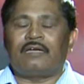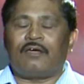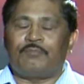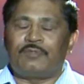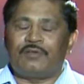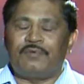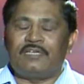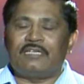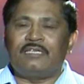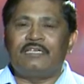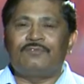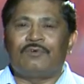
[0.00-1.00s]

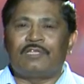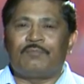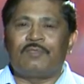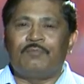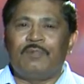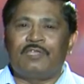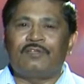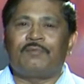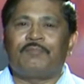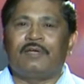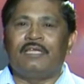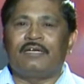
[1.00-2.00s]
observation is one of the method
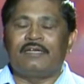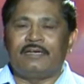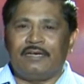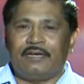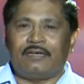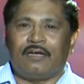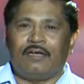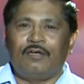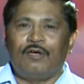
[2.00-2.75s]
of collecting data